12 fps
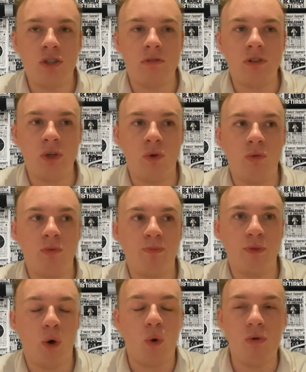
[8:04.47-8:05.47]

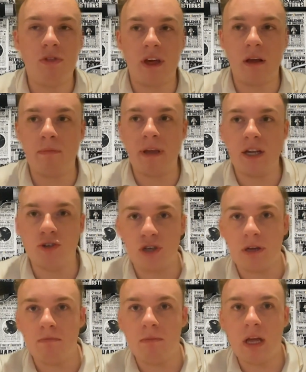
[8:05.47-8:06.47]
the whole thing be a
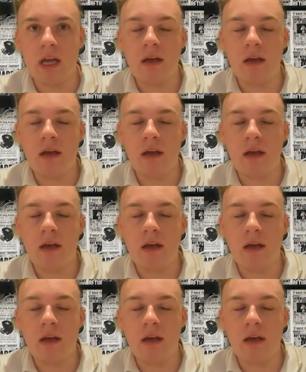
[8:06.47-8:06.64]
dream.